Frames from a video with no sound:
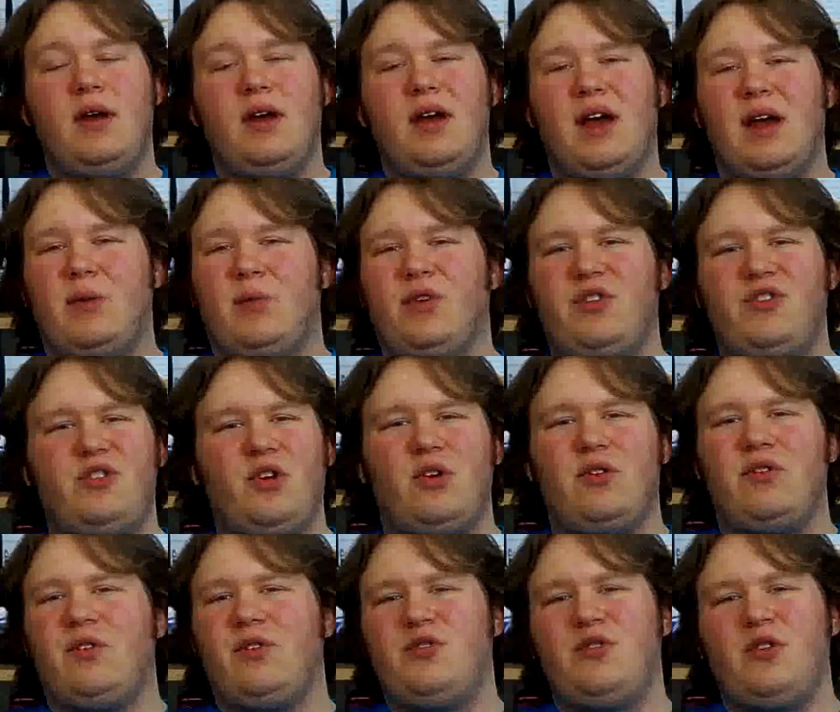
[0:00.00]
and we're certain
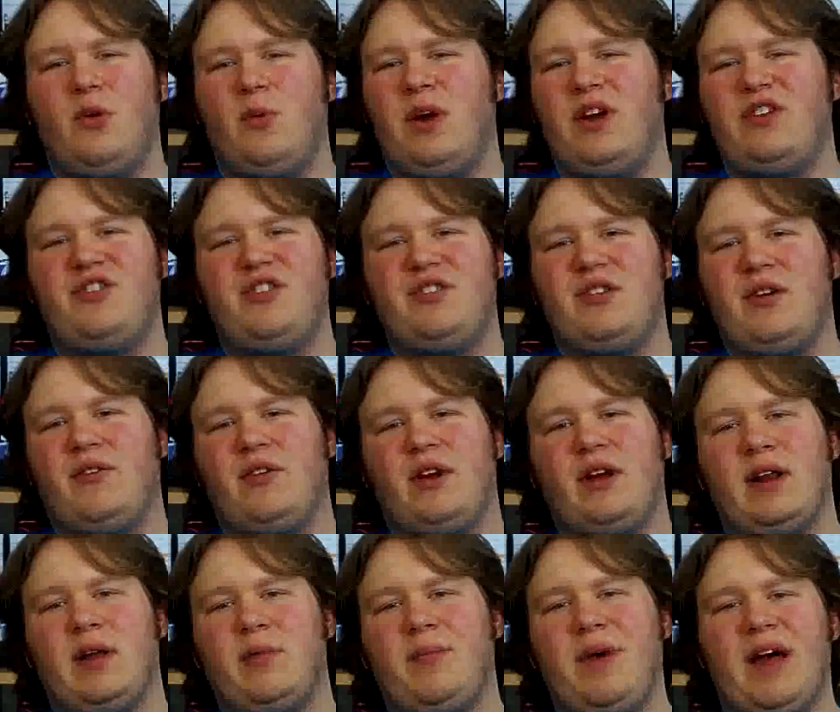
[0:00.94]
there's no way she's ever
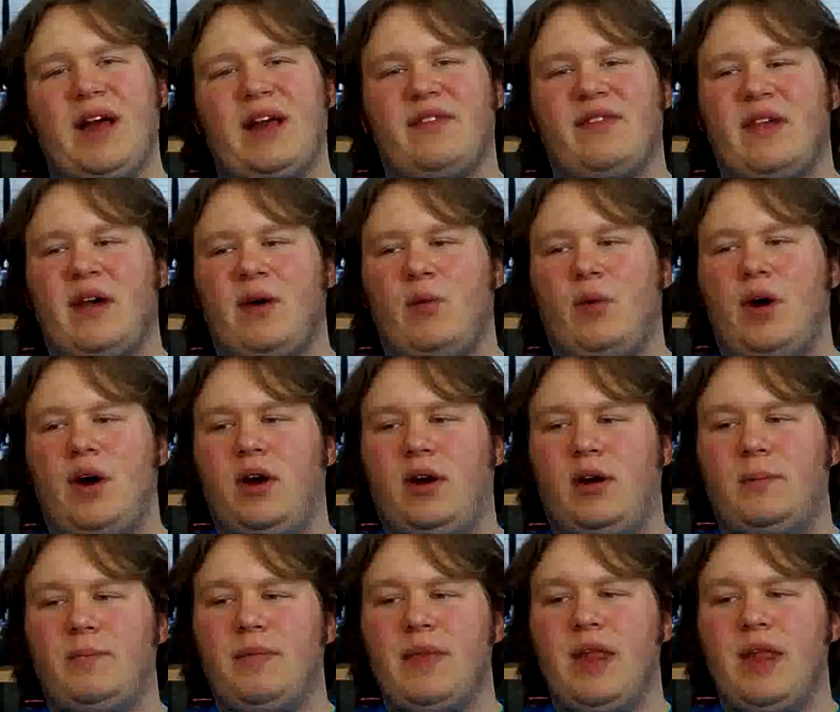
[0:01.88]
getting back in that water.